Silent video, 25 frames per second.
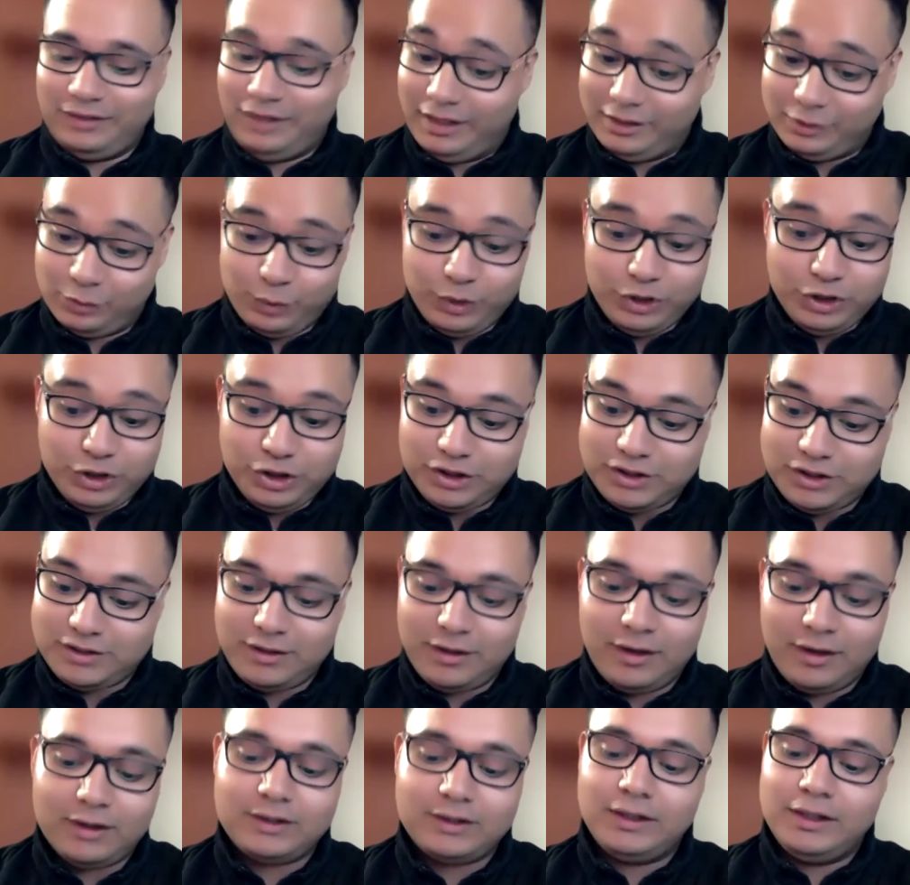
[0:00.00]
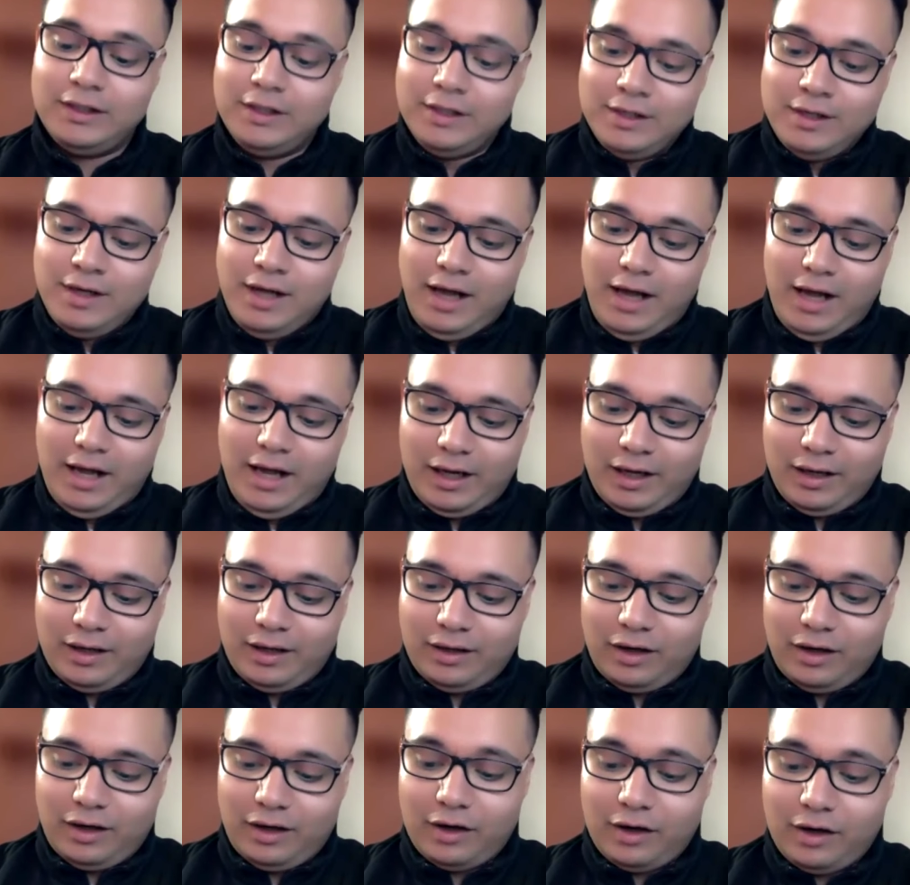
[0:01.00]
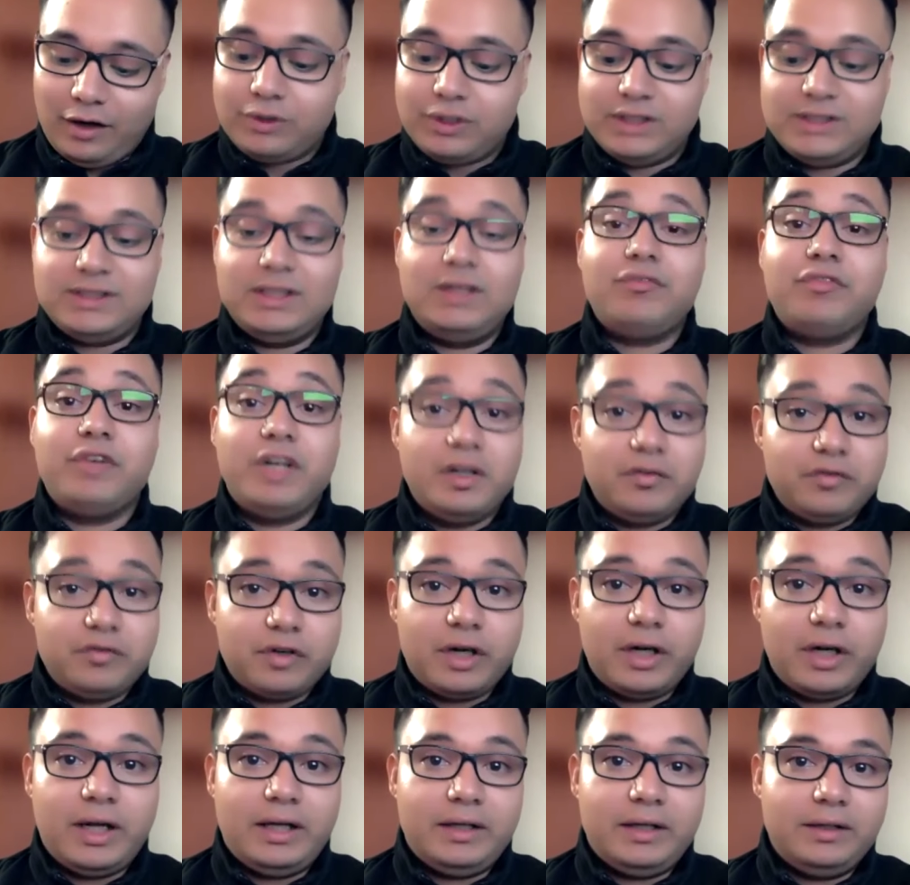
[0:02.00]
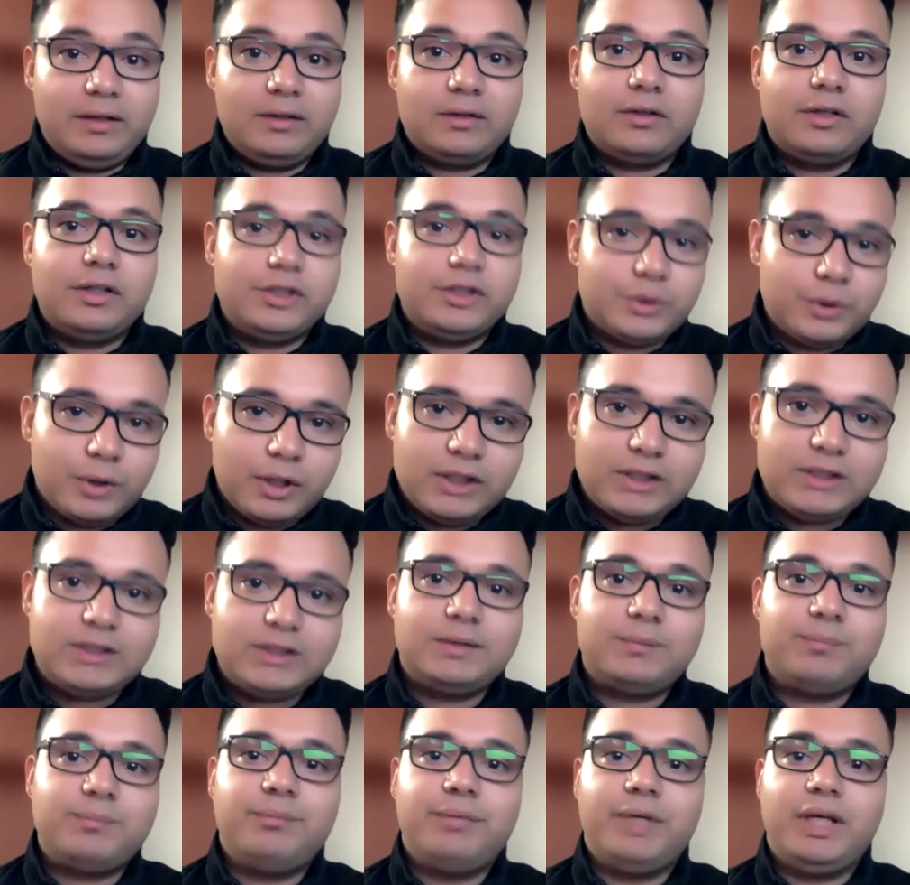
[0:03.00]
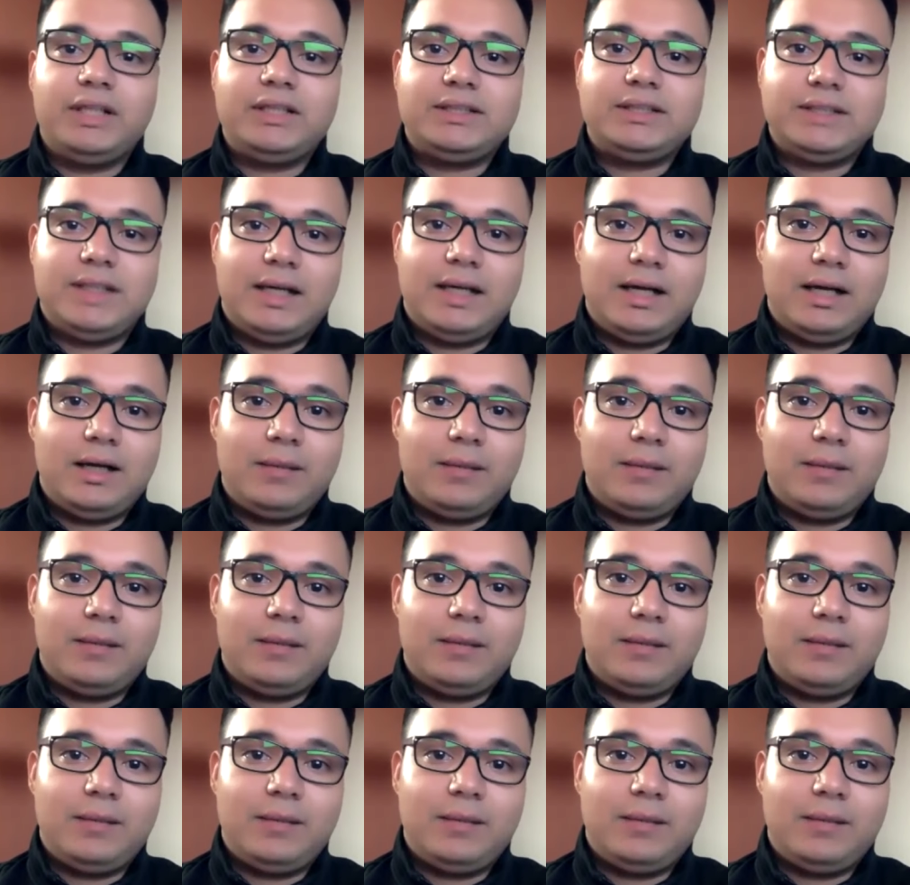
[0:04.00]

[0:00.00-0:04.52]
As we just talked, R out is infinite for an ideal current source, but